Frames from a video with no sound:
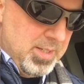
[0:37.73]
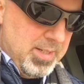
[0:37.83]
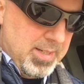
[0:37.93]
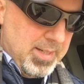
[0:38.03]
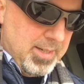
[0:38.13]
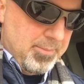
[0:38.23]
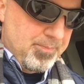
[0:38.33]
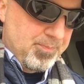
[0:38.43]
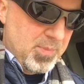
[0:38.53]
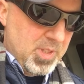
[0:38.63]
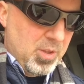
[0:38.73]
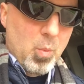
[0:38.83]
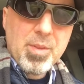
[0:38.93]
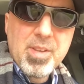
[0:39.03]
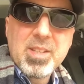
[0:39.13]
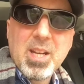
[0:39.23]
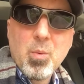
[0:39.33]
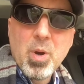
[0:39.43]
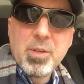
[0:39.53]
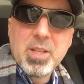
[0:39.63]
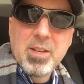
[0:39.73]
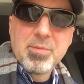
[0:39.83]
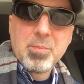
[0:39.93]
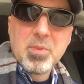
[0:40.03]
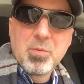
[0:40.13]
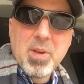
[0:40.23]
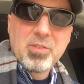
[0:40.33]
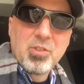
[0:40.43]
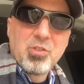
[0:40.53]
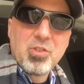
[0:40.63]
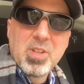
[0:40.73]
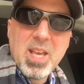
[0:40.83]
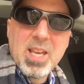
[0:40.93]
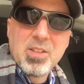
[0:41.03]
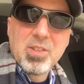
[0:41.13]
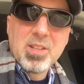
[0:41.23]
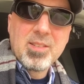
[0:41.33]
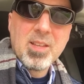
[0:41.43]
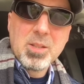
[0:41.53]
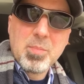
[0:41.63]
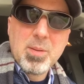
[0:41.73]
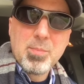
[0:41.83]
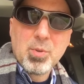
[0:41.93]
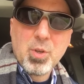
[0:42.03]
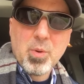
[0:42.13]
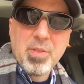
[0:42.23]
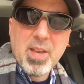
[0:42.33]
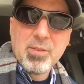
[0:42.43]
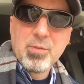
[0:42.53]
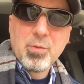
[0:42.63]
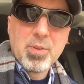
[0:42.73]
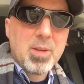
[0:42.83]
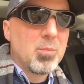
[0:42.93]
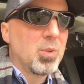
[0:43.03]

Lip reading: the one thing that I want you to get from this message today is that telling people you are thankful for them